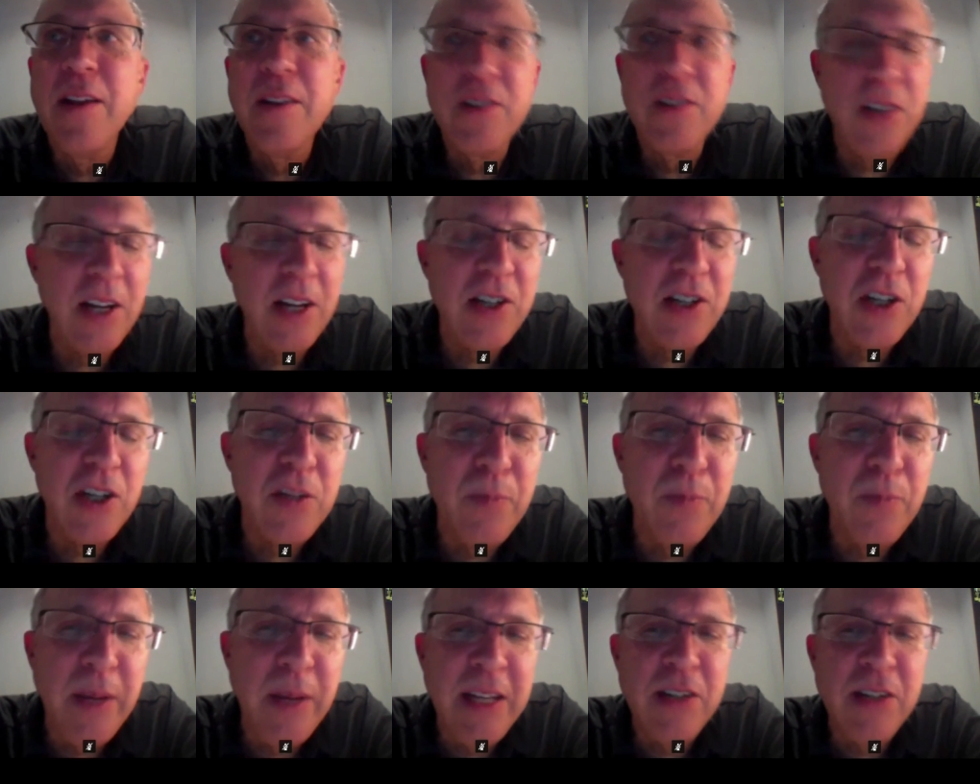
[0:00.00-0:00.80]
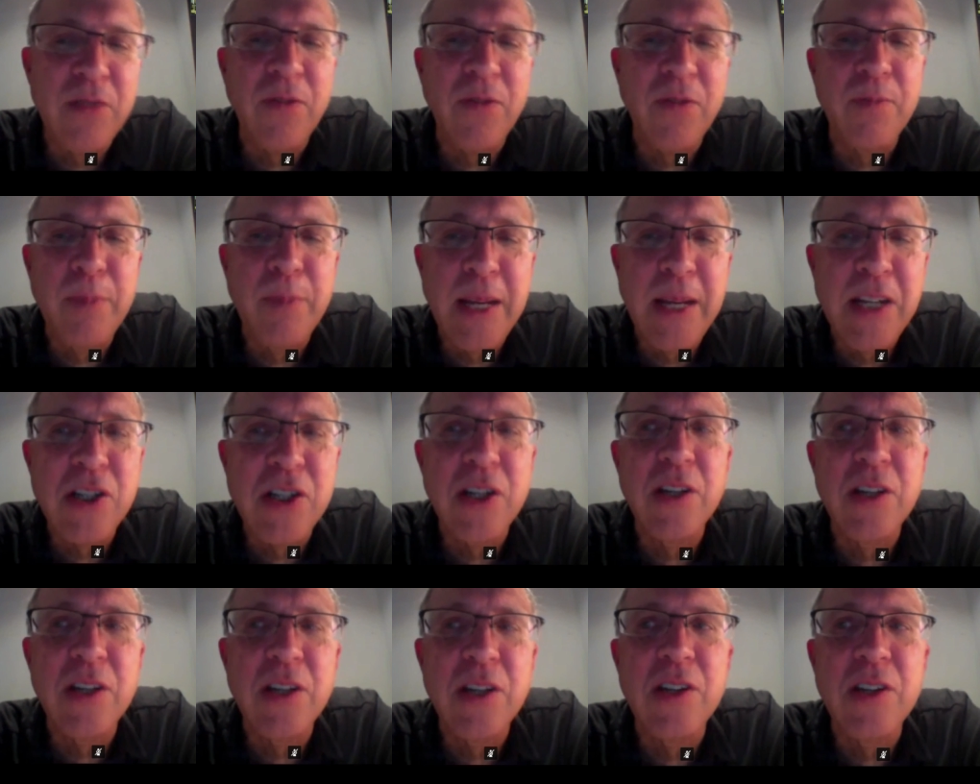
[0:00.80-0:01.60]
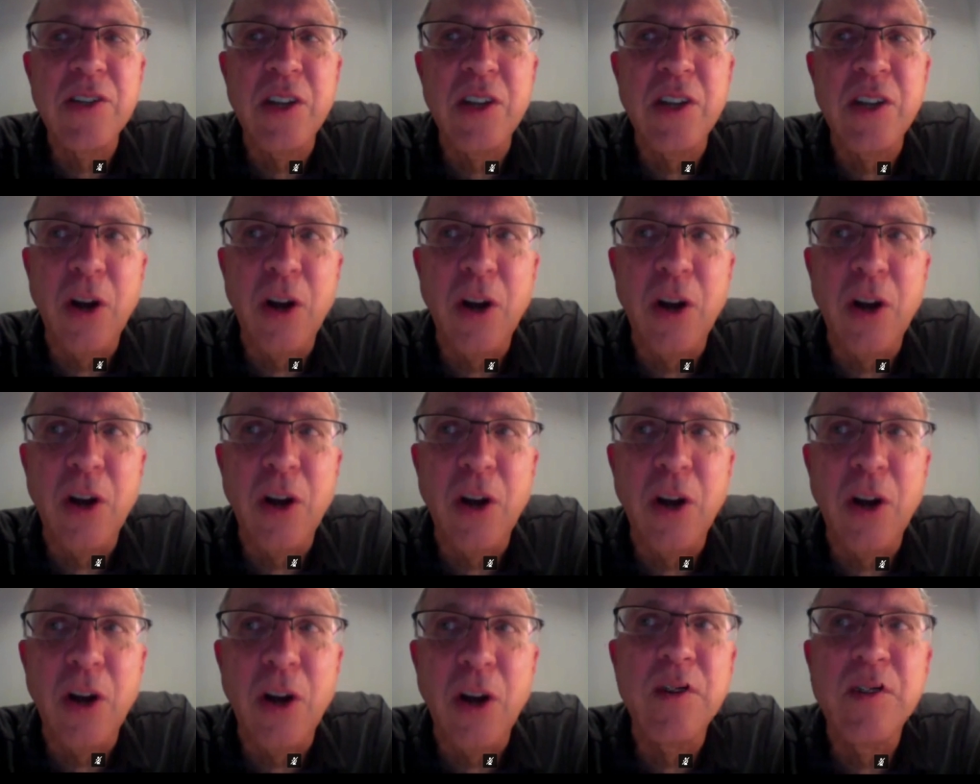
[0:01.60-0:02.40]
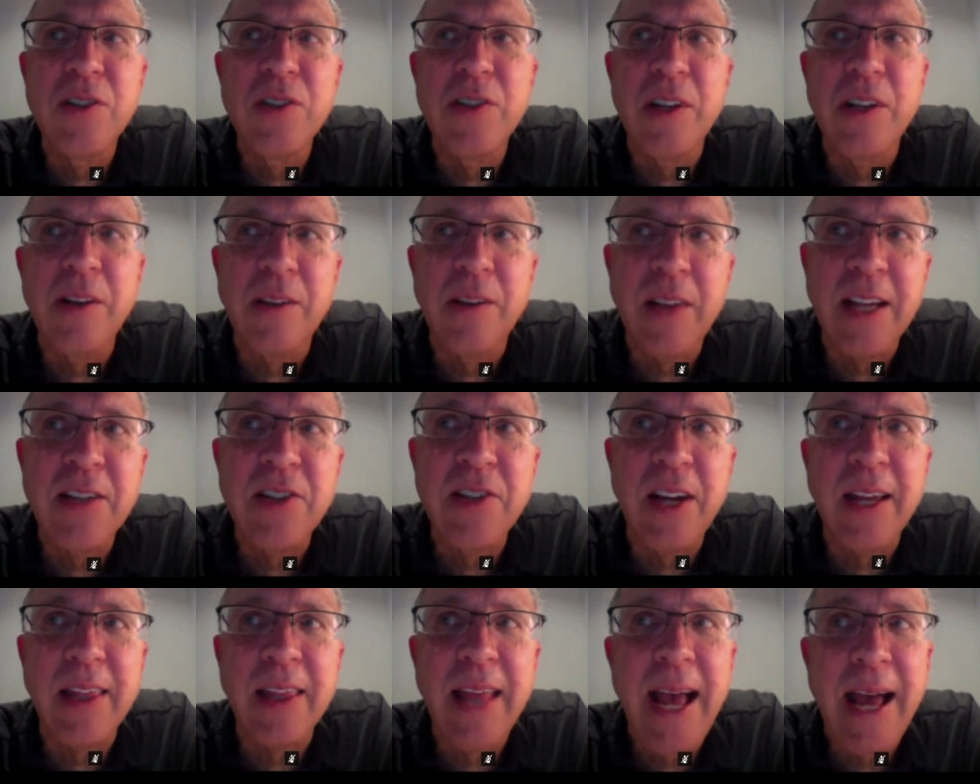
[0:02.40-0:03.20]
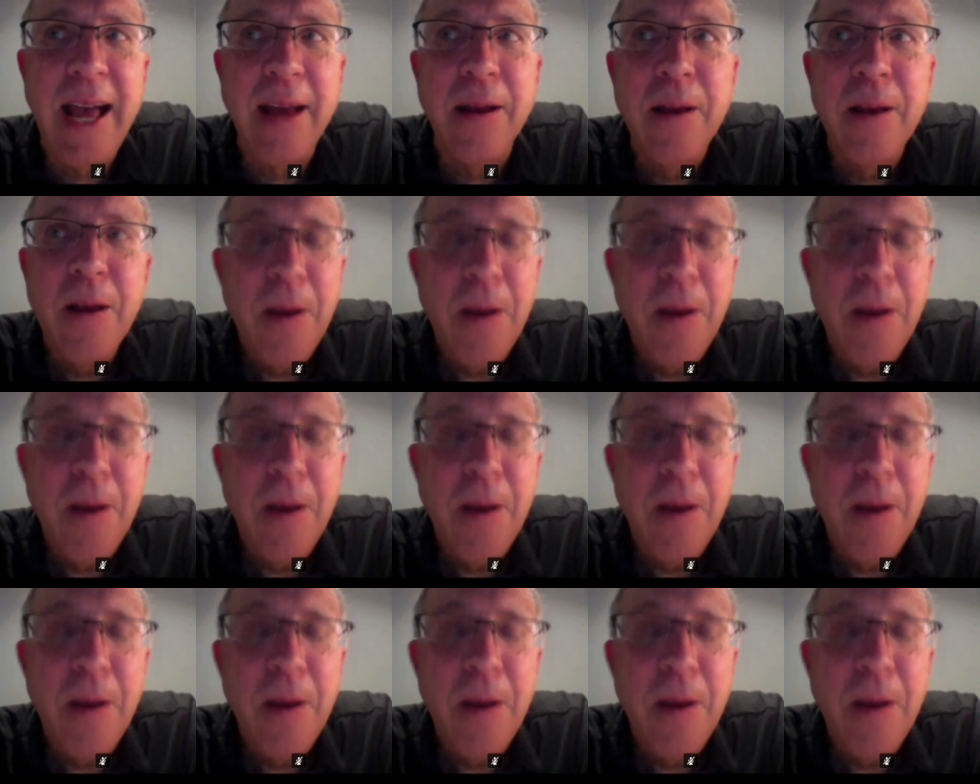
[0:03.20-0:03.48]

such as beaches and oceans and things like that.